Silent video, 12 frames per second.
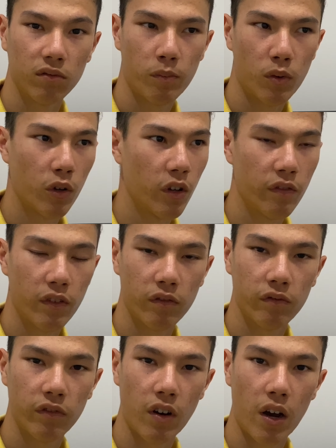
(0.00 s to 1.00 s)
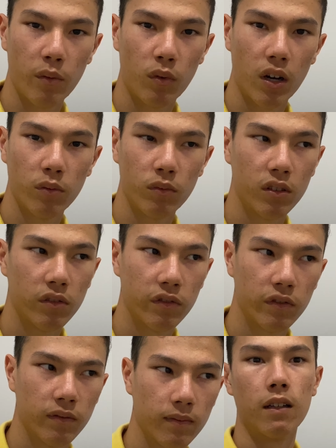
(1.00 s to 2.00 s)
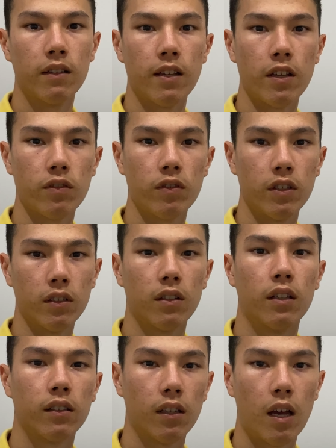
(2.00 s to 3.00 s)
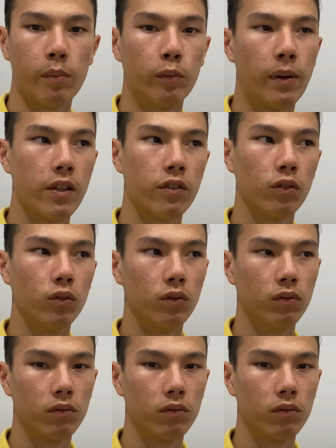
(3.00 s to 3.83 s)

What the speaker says: Probably even find one with accessories like Apple Pencil,